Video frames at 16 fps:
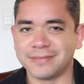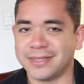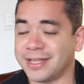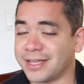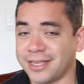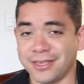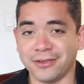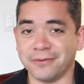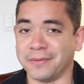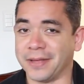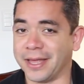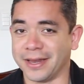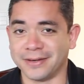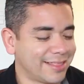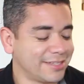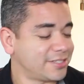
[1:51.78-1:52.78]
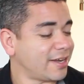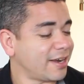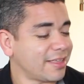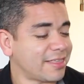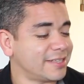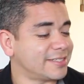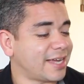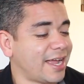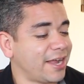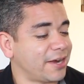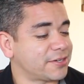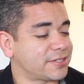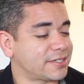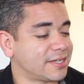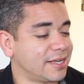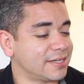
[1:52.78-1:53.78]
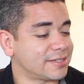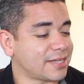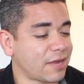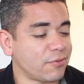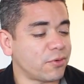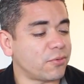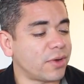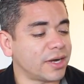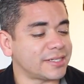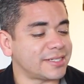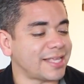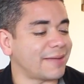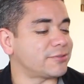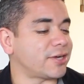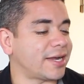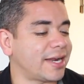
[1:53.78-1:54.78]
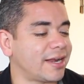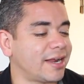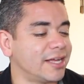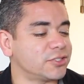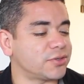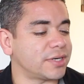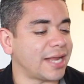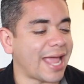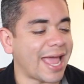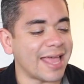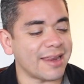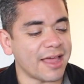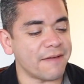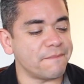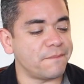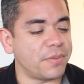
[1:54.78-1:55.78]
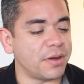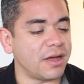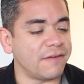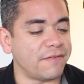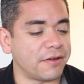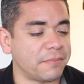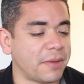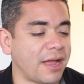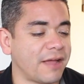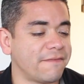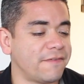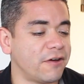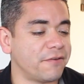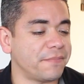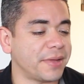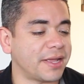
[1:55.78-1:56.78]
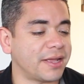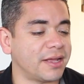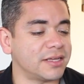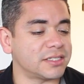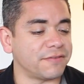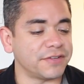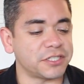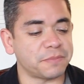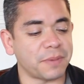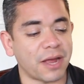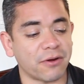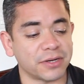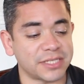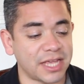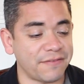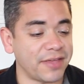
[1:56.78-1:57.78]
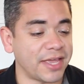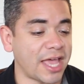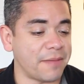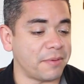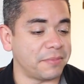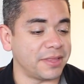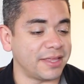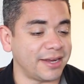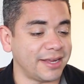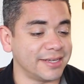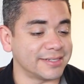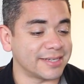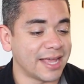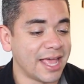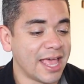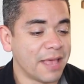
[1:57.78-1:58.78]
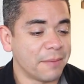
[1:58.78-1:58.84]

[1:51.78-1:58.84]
Lucky you, man. Then Jonathan Dyer says, I would want a Snapdragon eight hundred and above on my phone because of its power-saving capabilities.